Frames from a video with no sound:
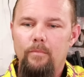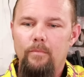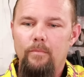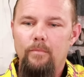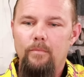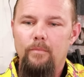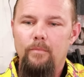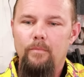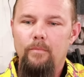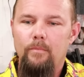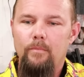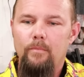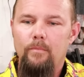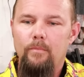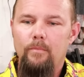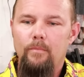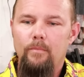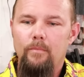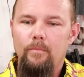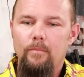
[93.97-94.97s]

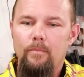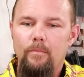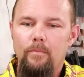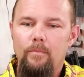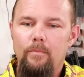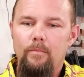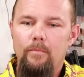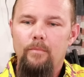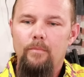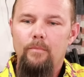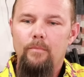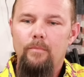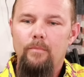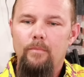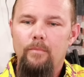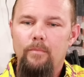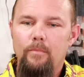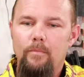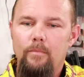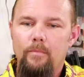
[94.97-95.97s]

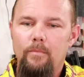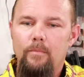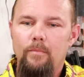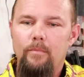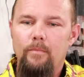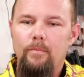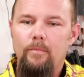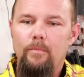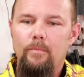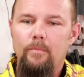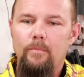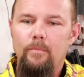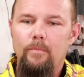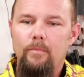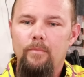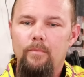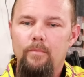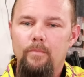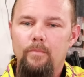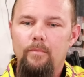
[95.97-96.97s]

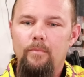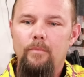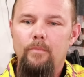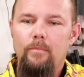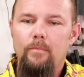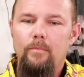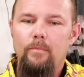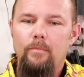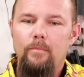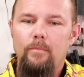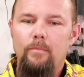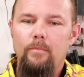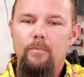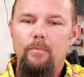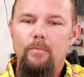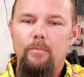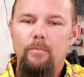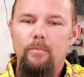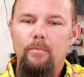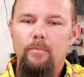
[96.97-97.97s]

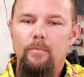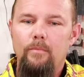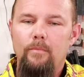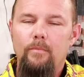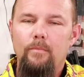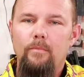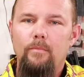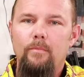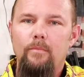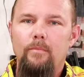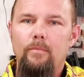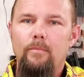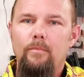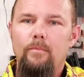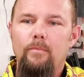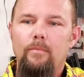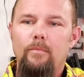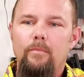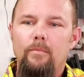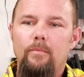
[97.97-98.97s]

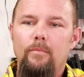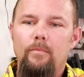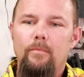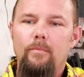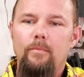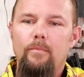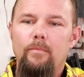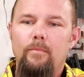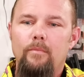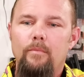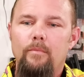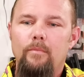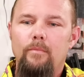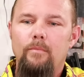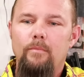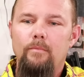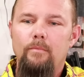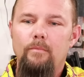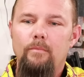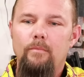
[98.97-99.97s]

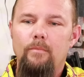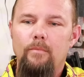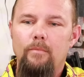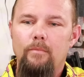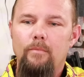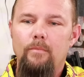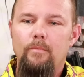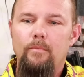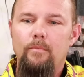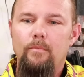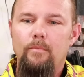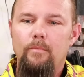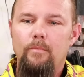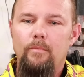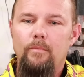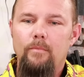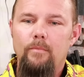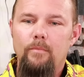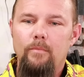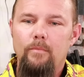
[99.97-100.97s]

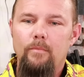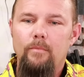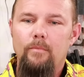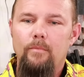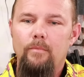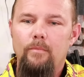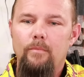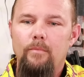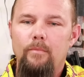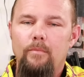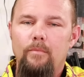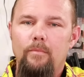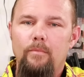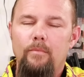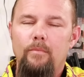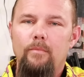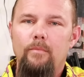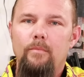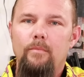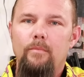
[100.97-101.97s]
No words are spoken by the person on screen.